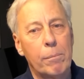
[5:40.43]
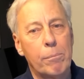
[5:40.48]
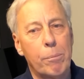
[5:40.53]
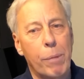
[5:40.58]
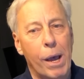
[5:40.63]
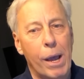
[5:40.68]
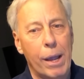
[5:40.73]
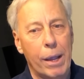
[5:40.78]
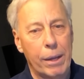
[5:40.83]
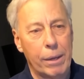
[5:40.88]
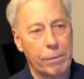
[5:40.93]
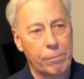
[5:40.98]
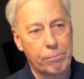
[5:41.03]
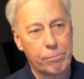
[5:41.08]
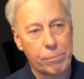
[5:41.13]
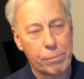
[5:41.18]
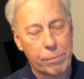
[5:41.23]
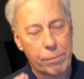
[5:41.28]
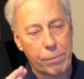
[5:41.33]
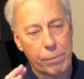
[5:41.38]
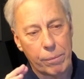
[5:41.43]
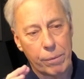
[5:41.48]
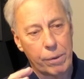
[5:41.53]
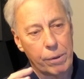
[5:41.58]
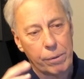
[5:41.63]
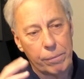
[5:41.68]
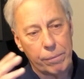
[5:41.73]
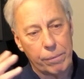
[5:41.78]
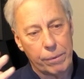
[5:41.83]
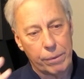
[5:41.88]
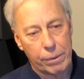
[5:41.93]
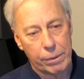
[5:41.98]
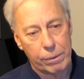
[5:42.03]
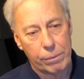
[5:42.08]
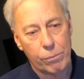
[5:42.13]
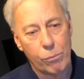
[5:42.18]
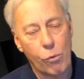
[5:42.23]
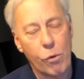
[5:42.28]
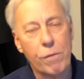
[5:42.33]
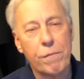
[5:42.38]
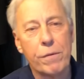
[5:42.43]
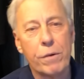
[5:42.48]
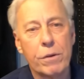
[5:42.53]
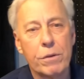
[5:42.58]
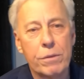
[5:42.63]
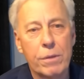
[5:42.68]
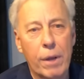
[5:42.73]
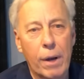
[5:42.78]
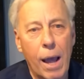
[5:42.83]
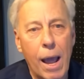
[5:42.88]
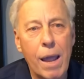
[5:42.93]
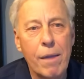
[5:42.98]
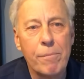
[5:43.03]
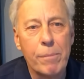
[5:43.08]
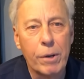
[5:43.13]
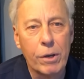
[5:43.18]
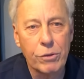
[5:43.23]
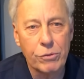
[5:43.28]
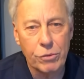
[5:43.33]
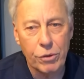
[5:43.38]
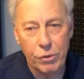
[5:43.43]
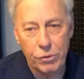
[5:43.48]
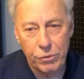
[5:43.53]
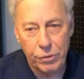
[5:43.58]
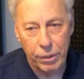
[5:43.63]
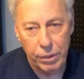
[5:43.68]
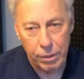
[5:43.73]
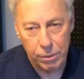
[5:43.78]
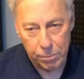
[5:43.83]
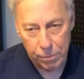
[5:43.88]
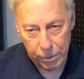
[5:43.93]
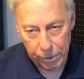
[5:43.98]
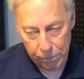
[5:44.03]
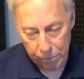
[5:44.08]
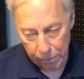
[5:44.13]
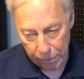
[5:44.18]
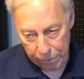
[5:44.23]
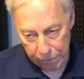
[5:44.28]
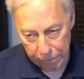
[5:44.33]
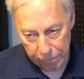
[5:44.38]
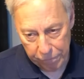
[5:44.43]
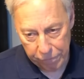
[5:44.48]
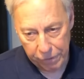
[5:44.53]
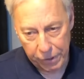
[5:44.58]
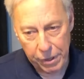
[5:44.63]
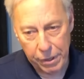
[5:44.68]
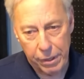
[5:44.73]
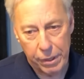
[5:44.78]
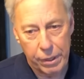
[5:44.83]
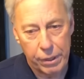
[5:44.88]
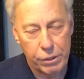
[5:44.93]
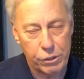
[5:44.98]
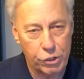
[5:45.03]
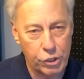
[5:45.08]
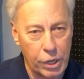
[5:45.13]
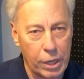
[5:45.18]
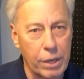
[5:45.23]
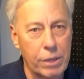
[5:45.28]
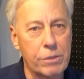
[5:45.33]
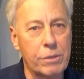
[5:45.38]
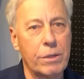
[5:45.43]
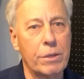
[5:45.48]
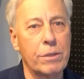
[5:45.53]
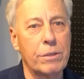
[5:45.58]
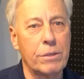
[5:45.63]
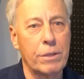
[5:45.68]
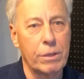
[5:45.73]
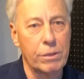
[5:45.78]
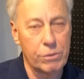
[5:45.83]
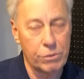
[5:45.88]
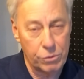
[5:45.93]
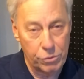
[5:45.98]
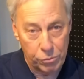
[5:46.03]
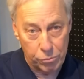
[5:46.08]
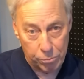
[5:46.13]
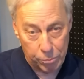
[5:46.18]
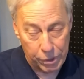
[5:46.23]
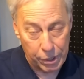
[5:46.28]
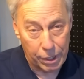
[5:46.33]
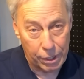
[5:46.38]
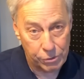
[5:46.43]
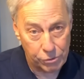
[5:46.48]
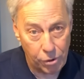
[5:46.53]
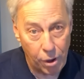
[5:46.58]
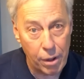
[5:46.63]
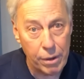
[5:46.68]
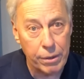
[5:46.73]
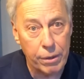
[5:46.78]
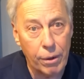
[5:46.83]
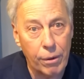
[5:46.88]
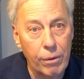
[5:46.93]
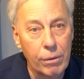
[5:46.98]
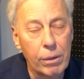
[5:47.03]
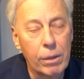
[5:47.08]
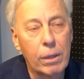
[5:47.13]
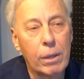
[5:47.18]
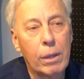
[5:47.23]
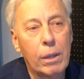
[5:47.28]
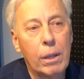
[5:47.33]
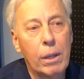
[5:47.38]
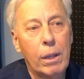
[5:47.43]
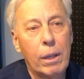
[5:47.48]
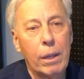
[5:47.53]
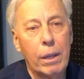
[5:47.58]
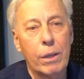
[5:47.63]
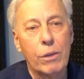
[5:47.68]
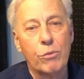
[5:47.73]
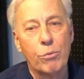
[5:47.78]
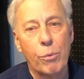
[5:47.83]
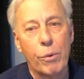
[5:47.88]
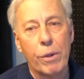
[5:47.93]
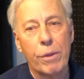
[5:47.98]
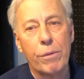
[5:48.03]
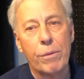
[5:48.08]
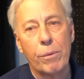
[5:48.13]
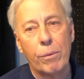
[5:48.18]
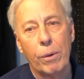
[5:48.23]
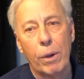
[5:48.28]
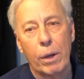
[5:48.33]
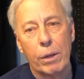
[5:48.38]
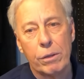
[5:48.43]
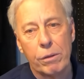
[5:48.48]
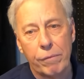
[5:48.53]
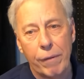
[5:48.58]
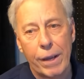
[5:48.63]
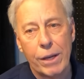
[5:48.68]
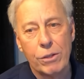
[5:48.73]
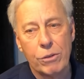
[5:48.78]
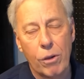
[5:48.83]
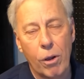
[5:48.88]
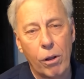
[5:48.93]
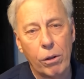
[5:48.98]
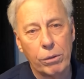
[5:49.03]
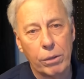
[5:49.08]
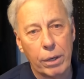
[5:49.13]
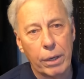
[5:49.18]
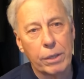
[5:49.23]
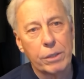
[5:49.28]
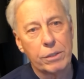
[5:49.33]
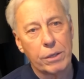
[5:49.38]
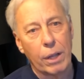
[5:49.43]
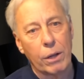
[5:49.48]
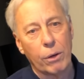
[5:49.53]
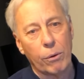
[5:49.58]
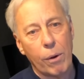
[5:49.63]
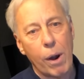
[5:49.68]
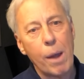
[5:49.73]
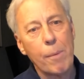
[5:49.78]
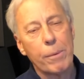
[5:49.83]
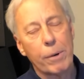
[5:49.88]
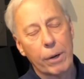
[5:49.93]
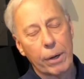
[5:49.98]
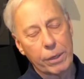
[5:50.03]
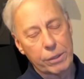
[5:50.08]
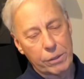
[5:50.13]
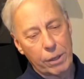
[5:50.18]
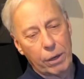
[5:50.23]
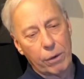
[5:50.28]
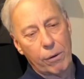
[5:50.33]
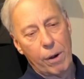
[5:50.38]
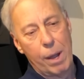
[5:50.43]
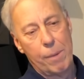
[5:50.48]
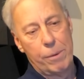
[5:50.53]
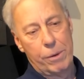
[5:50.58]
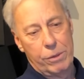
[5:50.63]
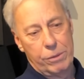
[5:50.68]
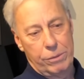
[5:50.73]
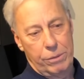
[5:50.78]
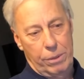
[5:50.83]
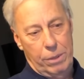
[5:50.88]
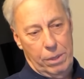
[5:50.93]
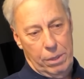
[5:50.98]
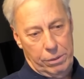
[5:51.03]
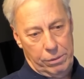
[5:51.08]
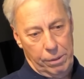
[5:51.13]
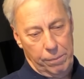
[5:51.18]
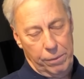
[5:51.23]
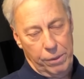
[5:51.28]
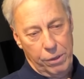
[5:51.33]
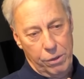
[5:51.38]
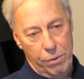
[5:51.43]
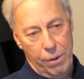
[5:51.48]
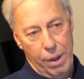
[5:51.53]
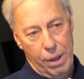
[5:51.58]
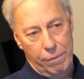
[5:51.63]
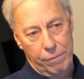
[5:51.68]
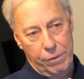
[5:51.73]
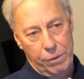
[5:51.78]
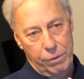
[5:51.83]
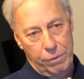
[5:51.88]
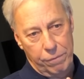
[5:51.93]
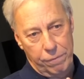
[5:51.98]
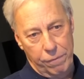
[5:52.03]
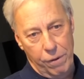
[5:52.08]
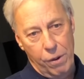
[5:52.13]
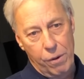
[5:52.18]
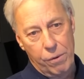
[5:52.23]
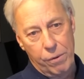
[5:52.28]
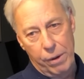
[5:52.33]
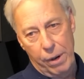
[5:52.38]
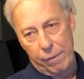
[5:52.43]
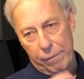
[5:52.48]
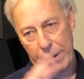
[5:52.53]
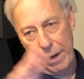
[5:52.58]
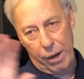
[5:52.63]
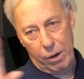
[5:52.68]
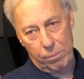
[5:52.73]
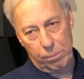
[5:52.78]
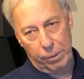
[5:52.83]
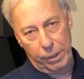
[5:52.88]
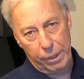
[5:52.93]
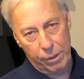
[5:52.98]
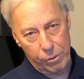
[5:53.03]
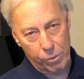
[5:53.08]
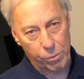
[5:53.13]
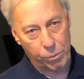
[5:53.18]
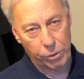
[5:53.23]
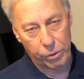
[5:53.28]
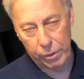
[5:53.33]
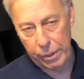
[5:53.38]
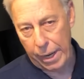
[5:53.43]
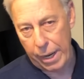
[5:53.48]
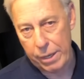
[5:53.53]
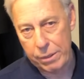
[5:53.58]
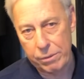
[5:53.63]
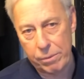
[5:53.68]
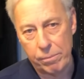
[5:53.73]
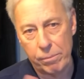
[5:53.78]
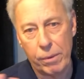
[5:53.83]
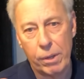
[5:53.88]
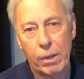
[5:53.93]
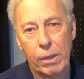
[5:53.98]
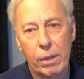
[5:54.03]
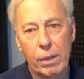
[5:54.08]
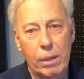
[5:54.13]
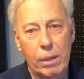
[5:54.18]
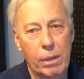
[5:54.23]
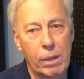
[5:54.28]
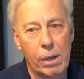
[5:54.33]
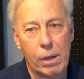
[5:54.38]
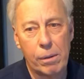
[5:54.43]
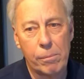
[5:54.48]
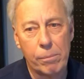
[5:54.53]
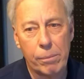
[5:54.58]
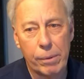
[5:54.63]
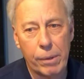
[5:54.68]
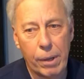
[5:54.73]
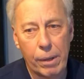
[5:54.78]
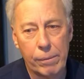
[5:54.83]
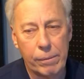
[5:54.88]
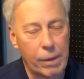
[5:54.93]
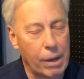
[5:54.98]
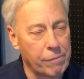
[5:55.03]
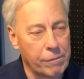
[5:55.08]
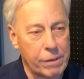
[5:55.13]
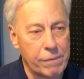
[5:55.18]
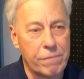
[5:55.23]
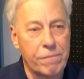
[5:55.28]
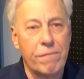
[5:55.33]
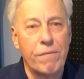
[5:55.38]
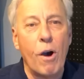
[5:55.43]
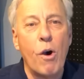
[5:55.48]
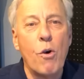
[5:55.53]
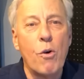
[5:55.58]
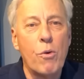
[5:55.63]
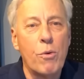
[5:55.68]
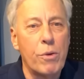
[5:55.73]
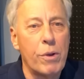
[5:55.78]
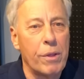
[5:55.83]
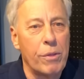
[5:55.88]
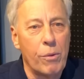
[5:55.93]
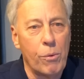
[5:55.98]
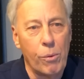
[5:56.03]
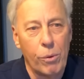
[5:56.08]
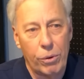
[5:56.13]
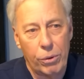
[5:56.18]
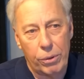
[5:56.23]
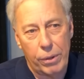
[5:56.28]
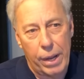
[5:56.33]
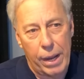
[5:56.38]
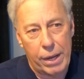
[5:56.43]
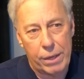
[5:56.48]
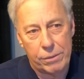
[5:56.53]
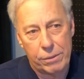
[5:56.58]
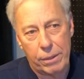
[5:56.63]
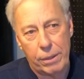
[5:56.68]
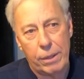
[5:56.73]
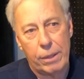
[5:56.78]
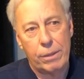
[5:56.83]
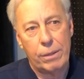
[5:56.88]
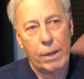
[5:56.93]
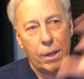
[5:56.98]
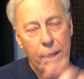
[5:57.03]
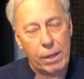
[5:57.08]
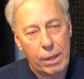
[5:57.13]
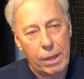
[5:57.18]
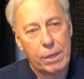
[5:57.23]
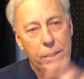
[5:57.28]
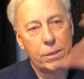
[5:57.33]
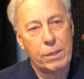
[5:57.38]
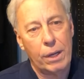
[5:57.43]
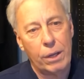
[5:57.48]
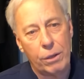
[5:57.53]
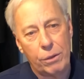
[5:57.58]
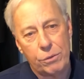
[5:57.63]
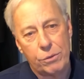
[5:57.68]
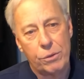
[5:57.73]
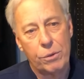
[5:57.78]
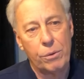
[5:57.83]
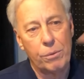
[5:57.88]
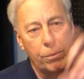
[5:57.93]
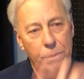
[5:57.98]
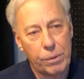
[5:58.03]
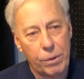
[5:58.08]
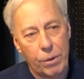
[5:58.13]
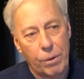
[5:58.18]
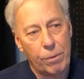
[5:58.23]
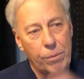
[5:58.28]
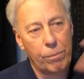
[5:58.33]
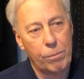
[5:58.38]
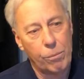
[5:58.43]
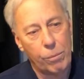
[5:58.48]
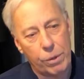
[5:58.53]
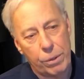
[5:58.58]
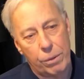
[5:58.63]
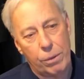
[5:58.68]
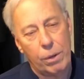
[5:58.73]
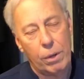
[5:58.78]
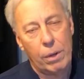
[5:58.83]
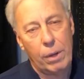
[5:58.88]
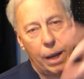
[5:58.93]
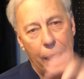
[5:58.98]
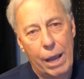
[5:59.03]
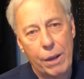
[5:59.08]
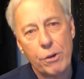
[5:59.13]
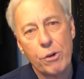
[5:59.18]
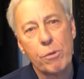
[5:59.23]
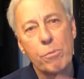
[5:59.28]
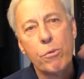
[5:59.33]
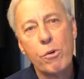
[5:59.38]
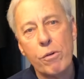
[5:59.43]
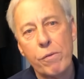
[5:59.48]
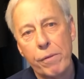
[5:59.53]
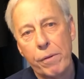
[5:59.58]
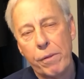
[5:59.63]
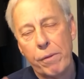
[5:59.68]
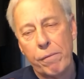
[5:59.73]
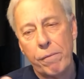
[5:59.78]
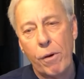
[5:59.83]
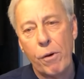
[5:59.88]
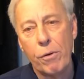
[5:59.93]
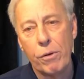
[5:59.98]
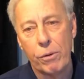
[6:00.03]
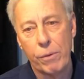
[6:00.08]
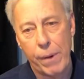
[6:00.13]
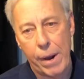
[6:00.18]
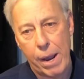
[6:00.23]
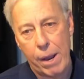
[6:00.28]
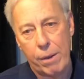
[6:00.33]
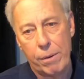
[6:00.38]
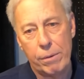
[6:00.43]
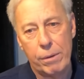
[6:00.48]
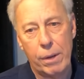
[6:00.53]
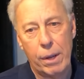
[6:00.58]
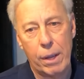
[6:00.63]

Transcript: by the, the woofers that I've been associated with, with Infinity and Genesis and soon PS Audio, is with a device called an accelerometer. An accelerometer is something you have in your phone. Every airplane in the world has them uh, every phone in the world has it. And it, it tells you, you know, what, how you're moving the phone around.